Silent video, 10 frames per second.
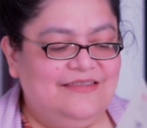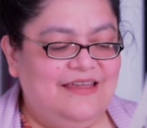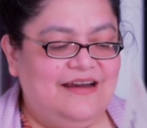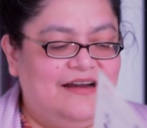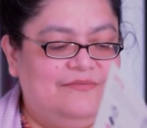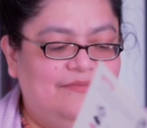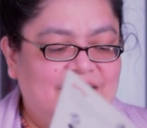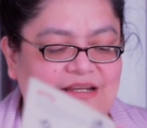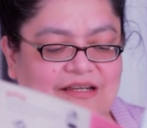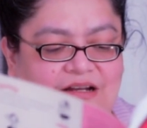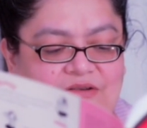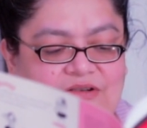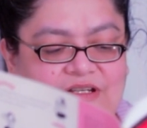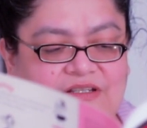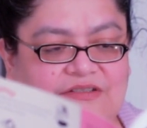there are many
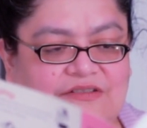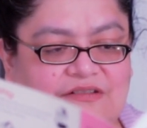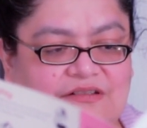Eloise